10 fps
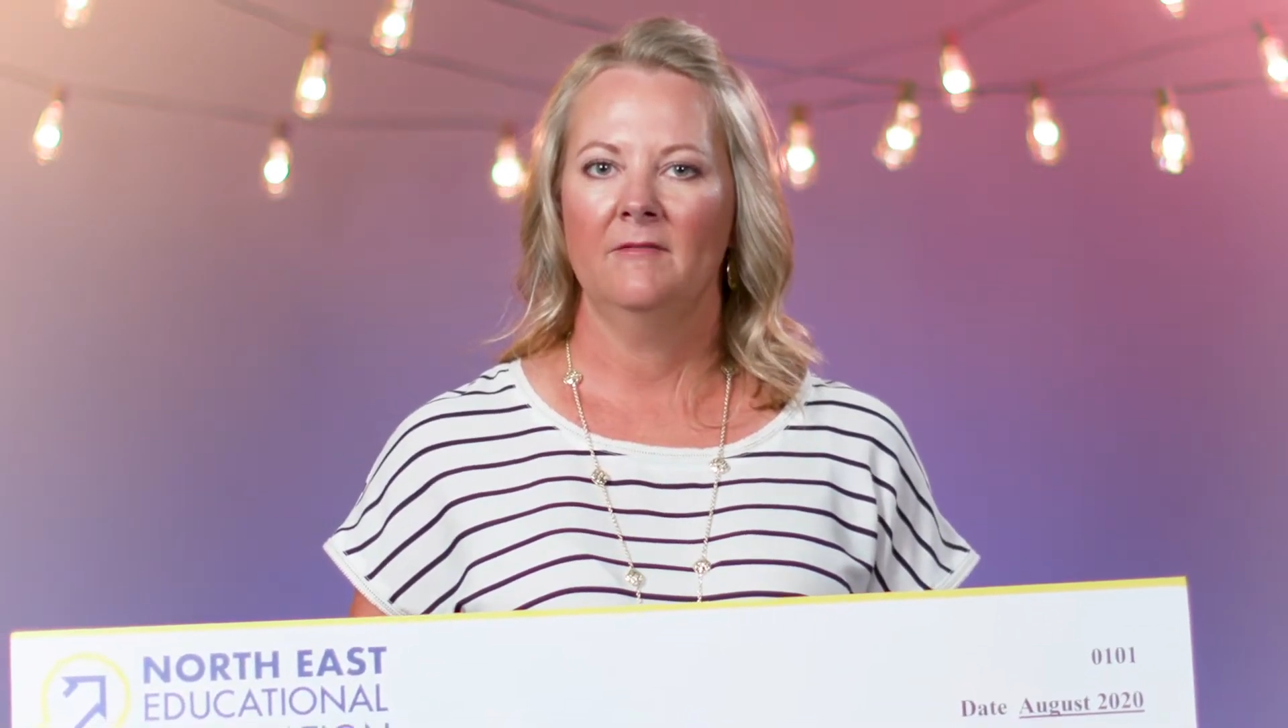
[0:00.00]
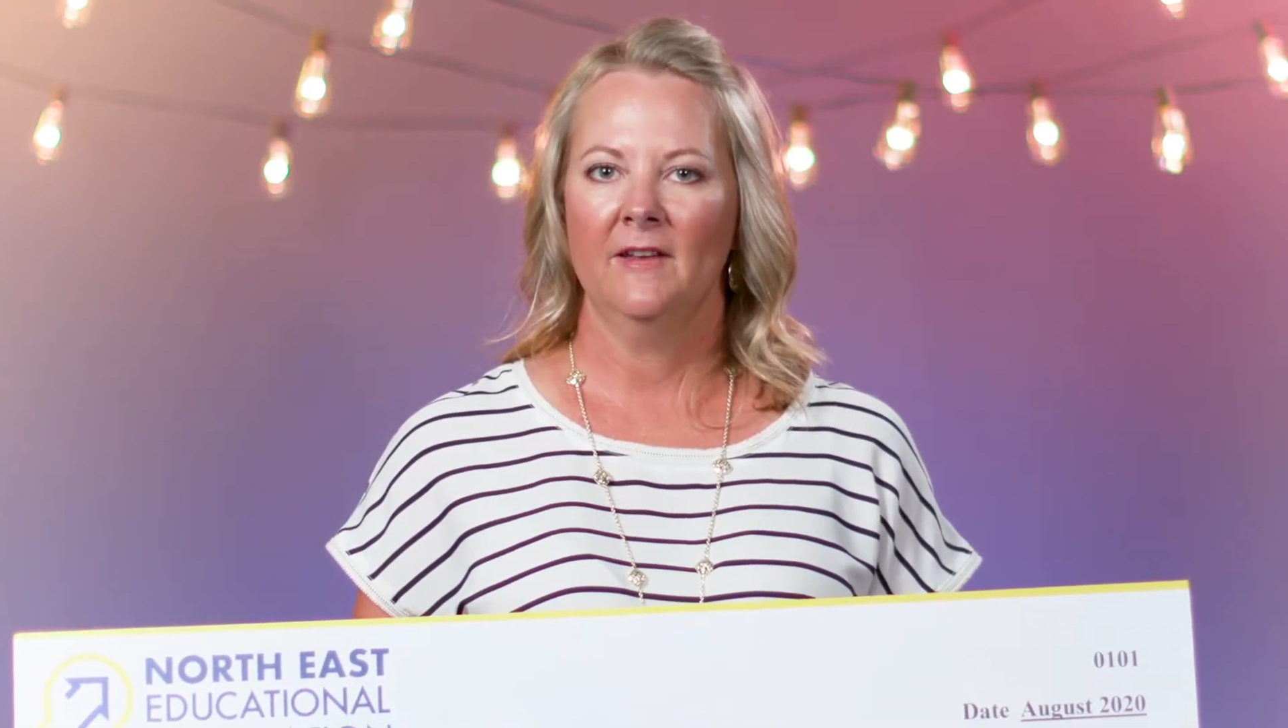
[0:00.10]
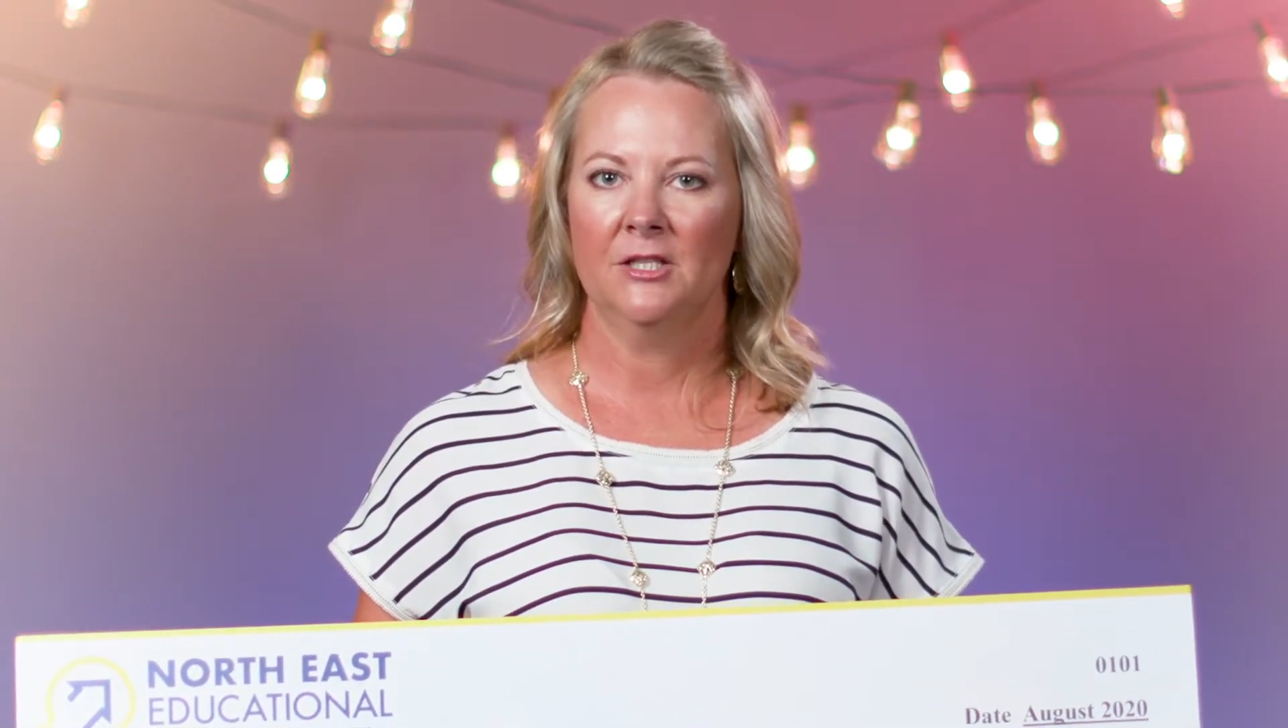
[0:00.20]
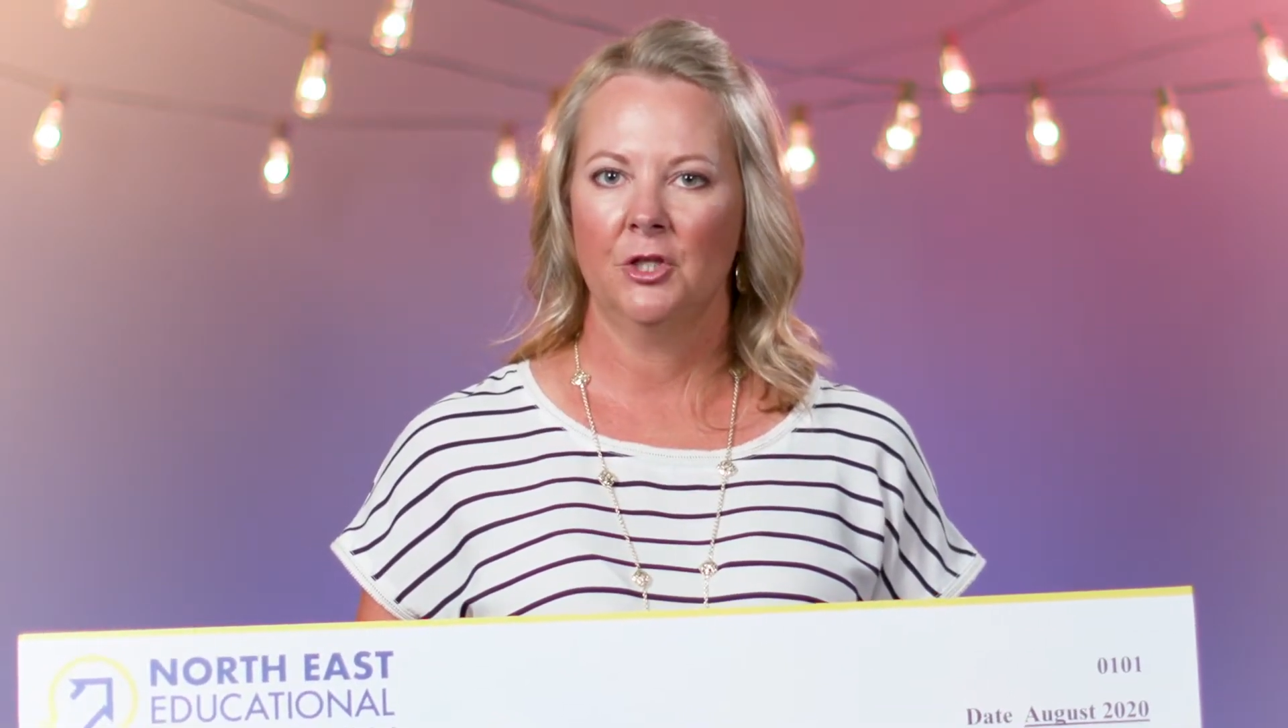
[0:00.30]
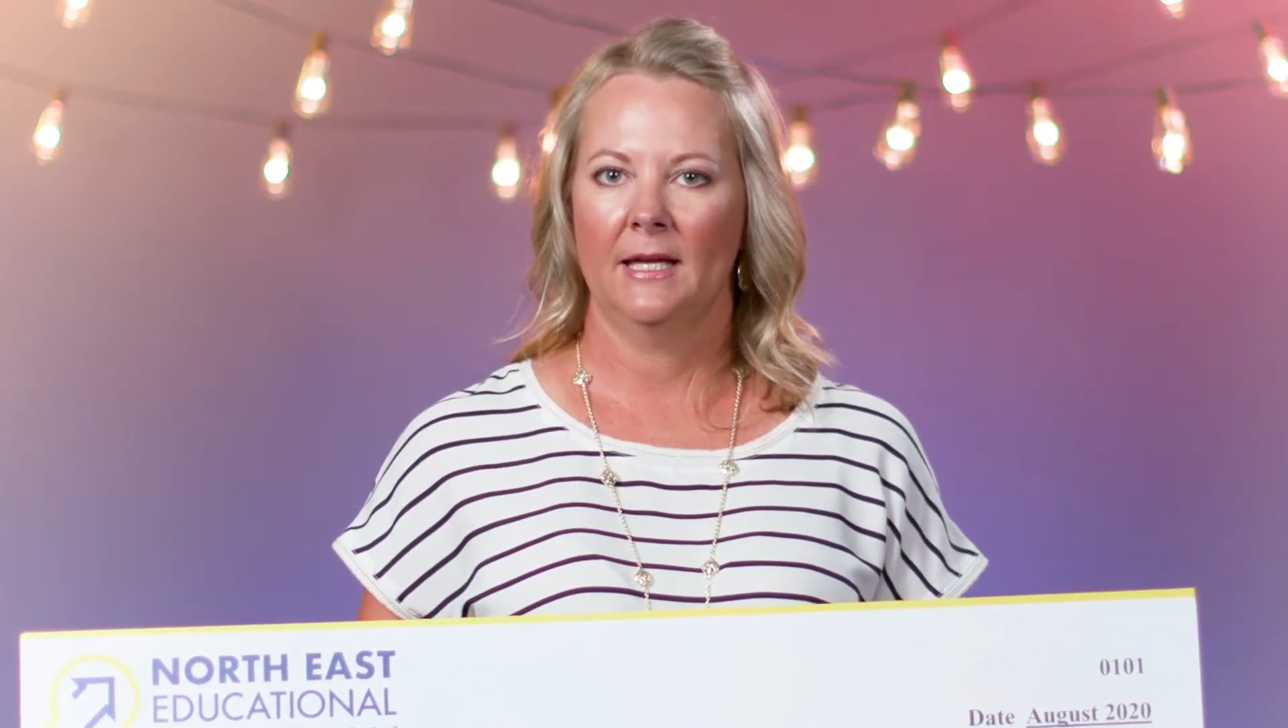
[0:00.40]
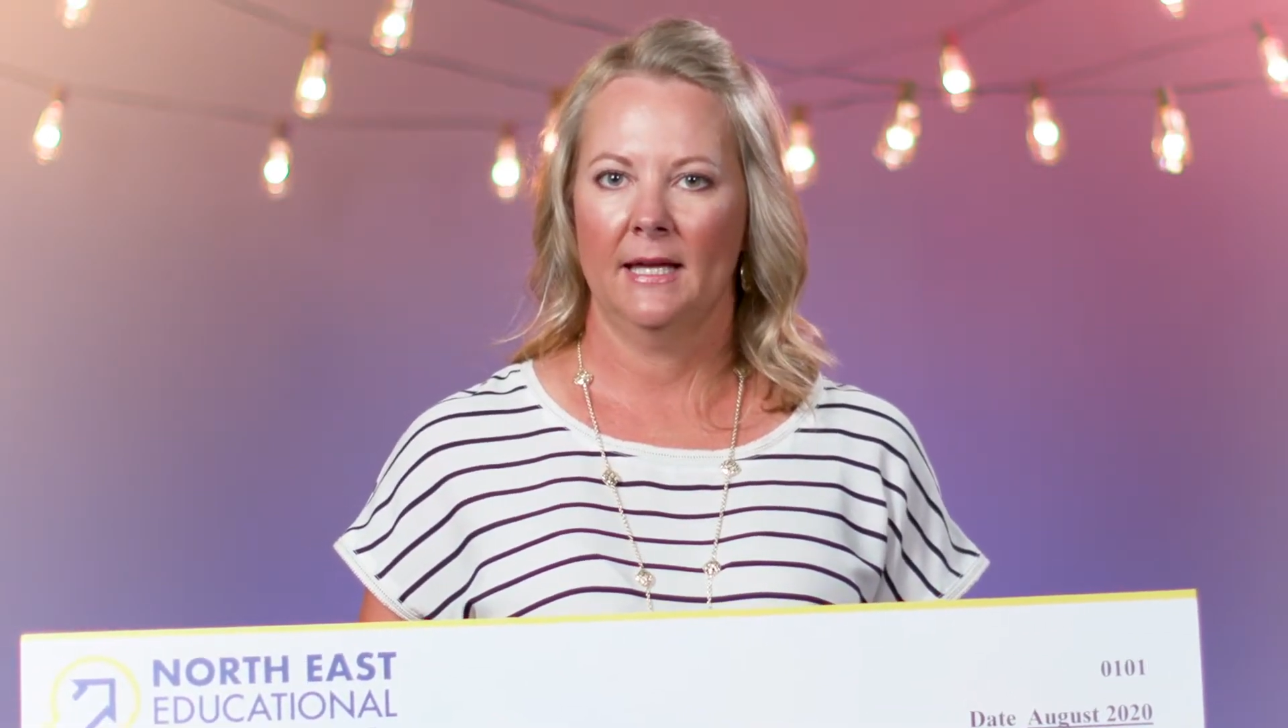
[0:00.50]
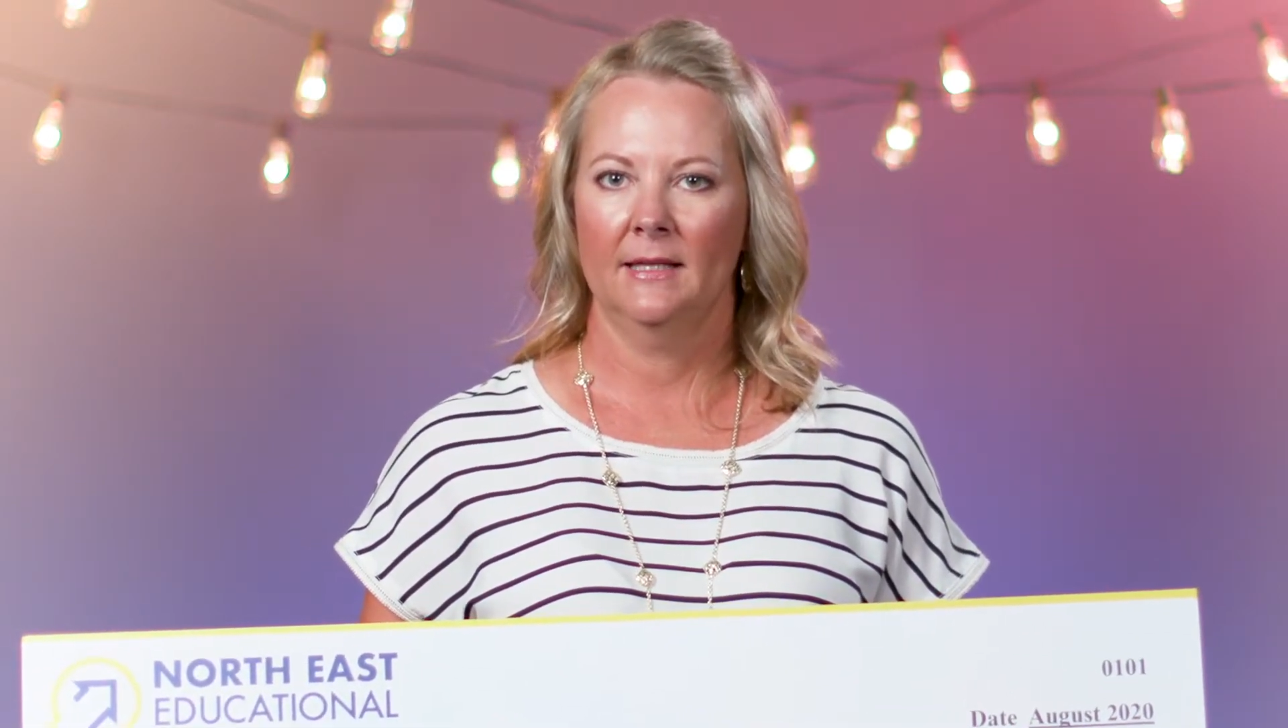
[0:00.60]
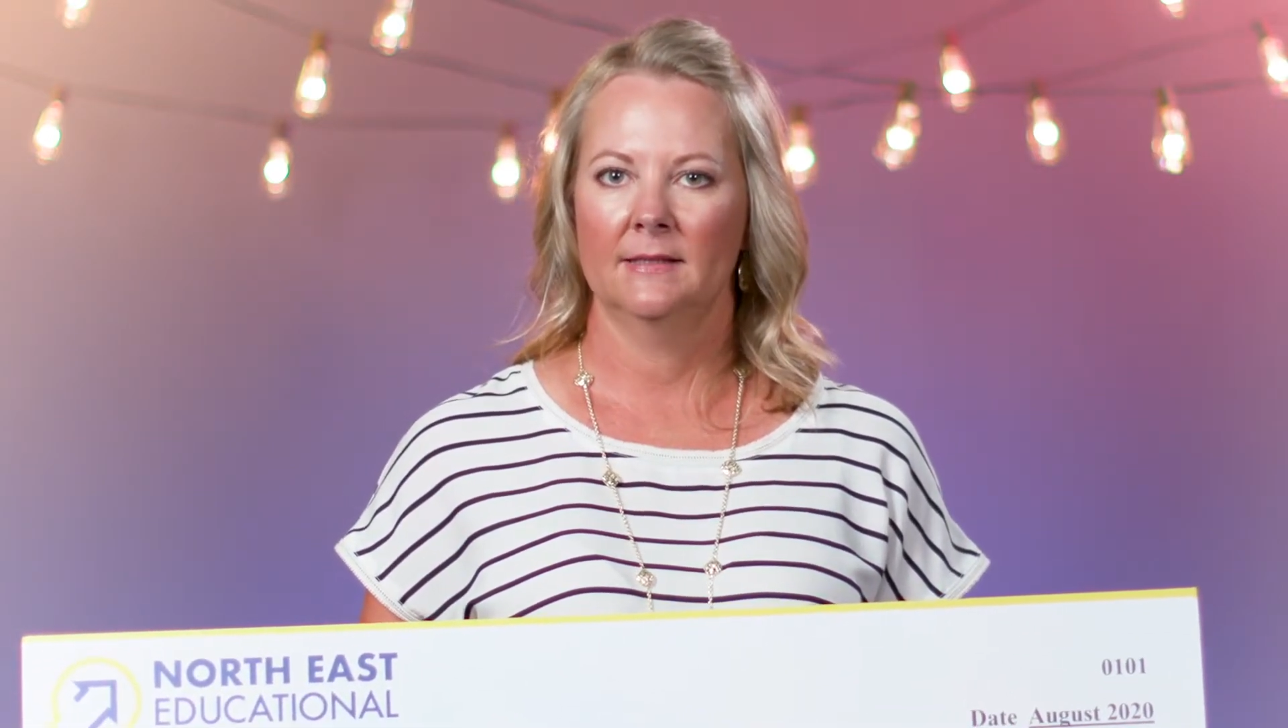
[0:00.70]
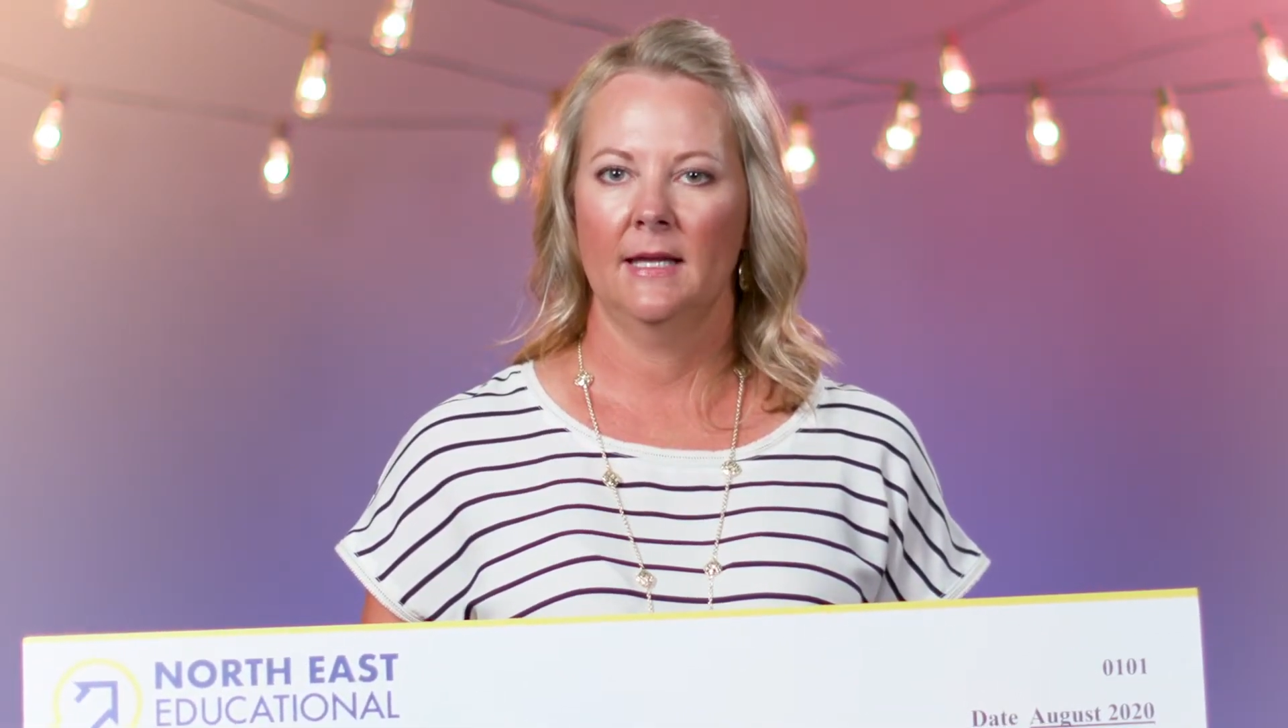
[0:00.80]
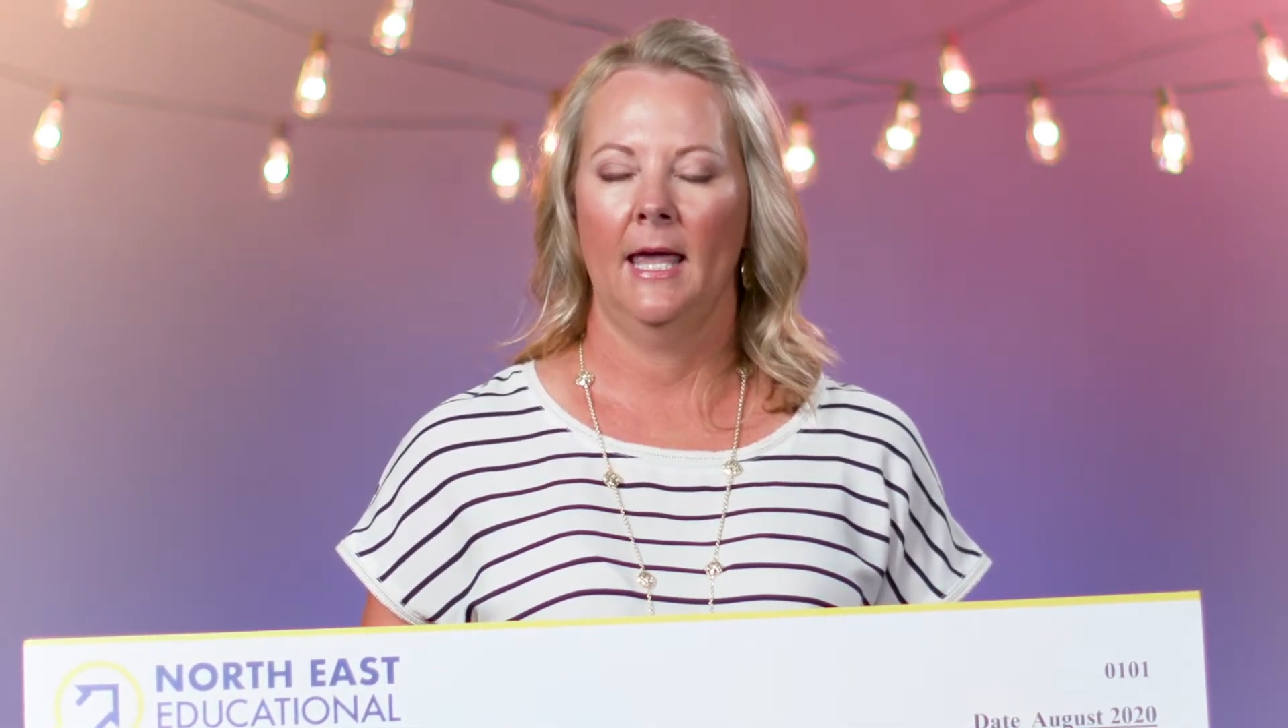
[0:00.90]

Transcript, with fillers: invention kits,